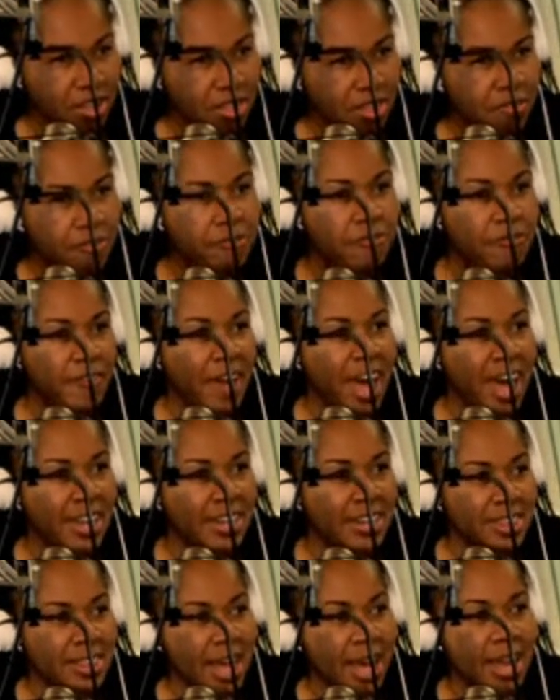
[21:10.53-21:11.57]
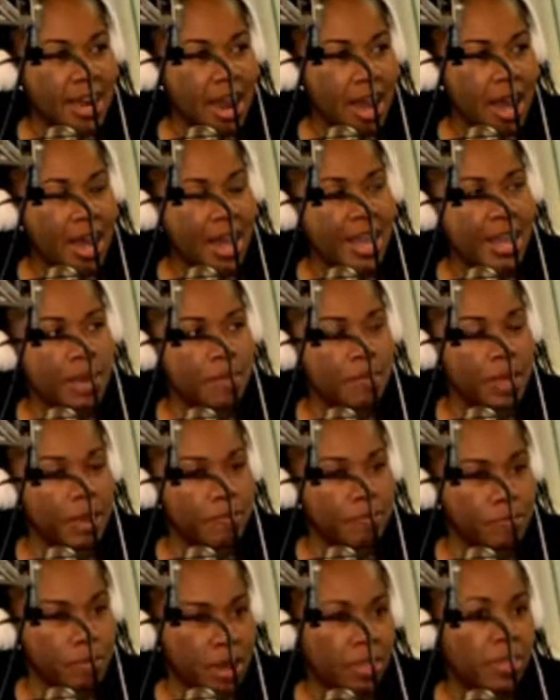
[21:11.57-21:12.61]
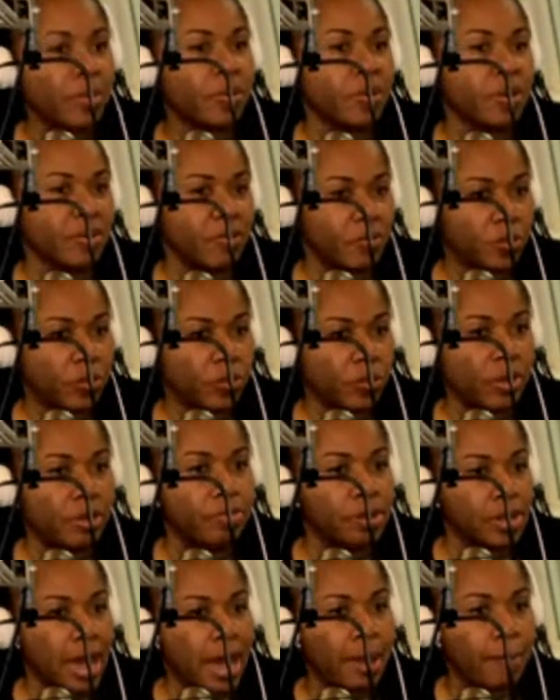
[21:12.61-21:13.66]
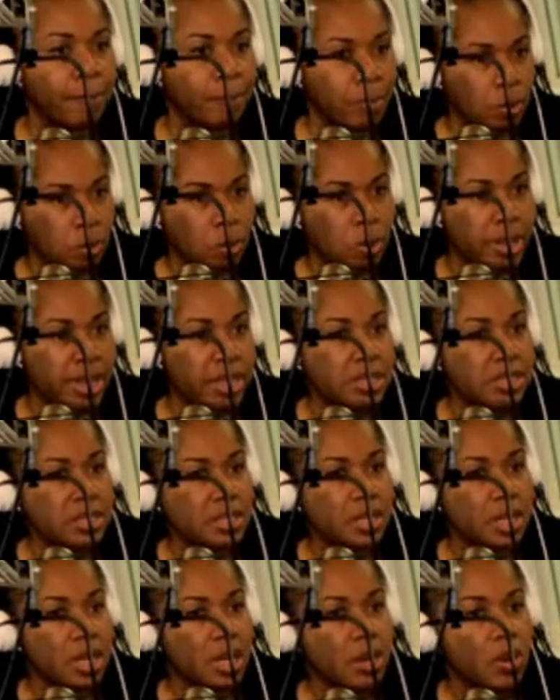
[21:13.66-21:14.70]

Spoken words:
The fact that I am a mother of 3 Black boys,